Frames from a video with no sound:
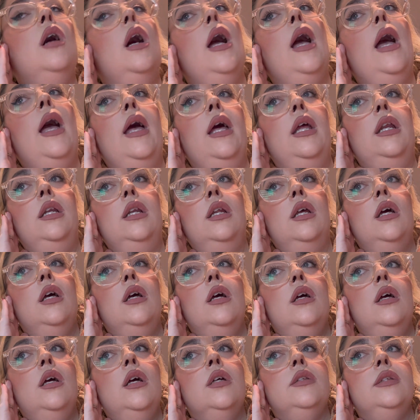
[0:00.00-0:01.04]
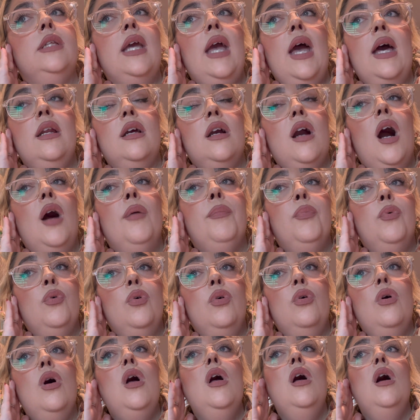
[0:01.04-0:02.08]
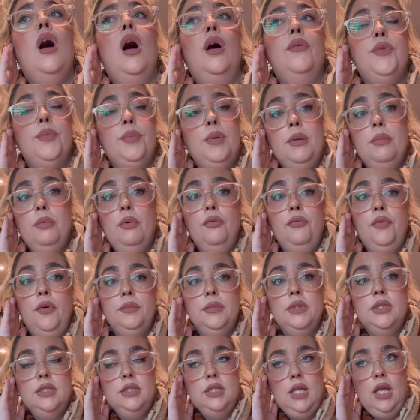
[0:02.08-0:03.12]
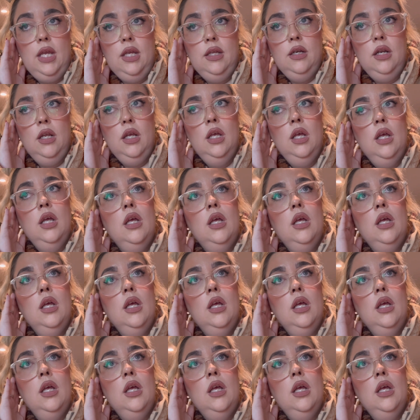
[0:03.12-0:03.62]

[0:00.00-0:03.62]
And they had a couple of the people from the state,